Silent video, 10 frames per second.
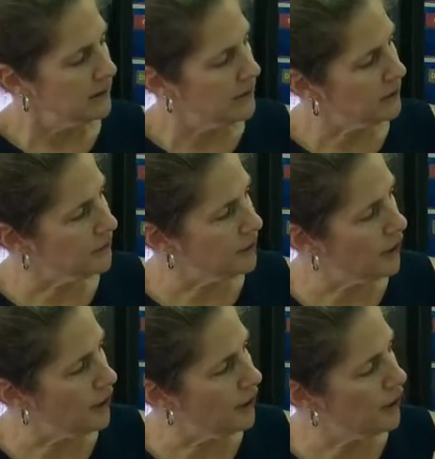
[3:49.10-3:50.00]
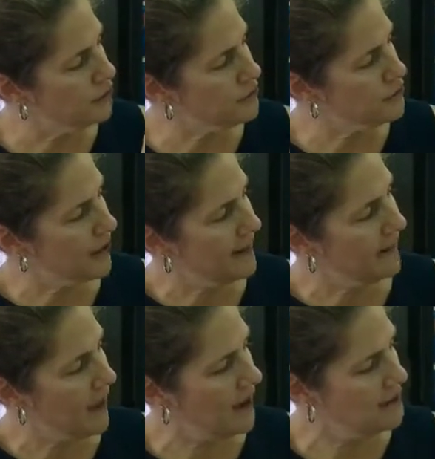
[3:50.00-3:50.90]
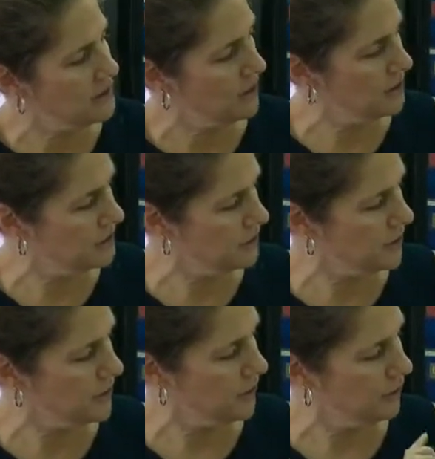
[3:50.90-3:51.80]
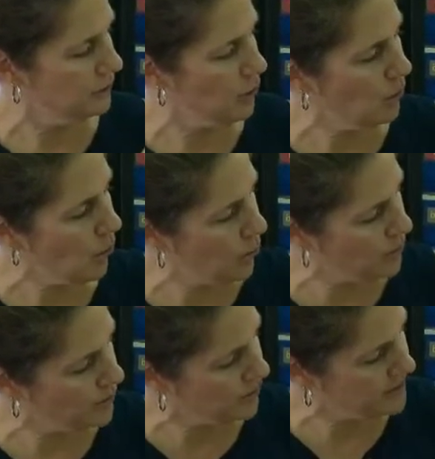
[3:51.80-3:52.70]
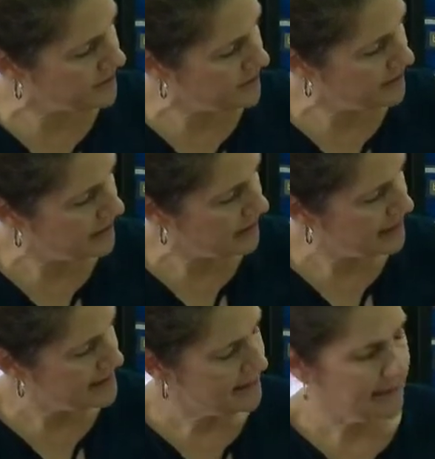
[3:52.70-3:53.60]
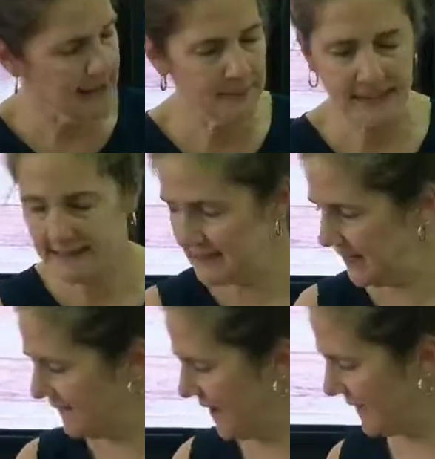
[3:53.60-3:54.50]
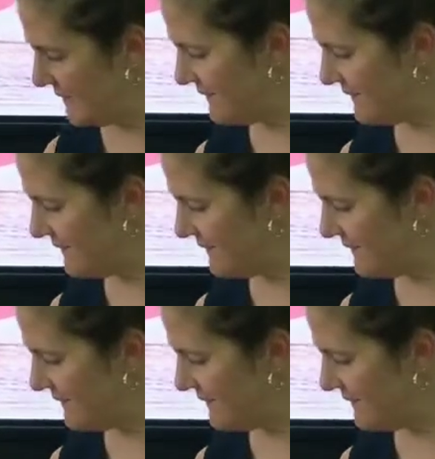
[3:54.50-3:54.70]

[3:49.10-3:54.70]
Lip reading: There's no straight lines on a circle, no corners. Let me see if I can